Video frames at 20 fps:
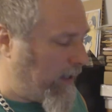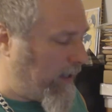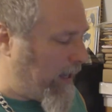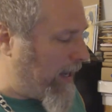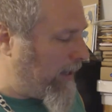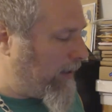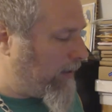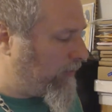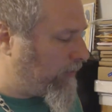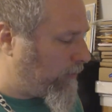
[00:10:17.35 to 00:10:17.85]
in the
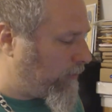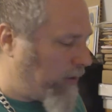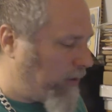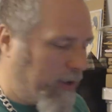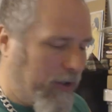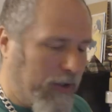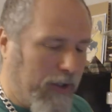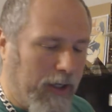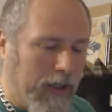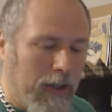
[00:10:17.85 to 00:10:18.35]
eighties or
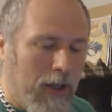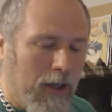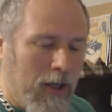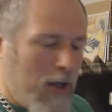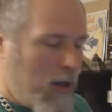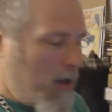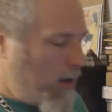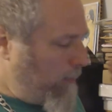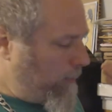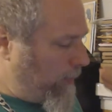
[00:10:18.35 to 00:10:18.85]
anything.
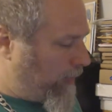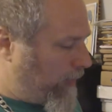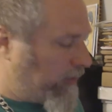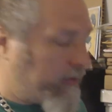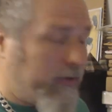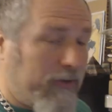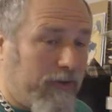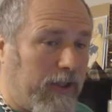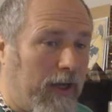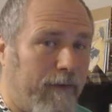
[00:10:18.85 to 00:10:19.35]
But
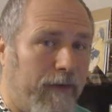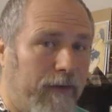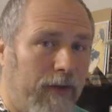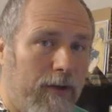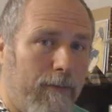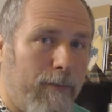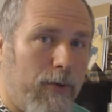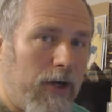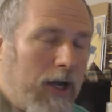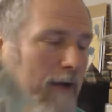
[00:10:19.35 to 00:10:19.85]
this is definitely
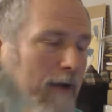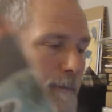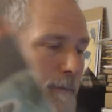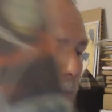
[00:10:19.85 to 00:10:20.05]
a book I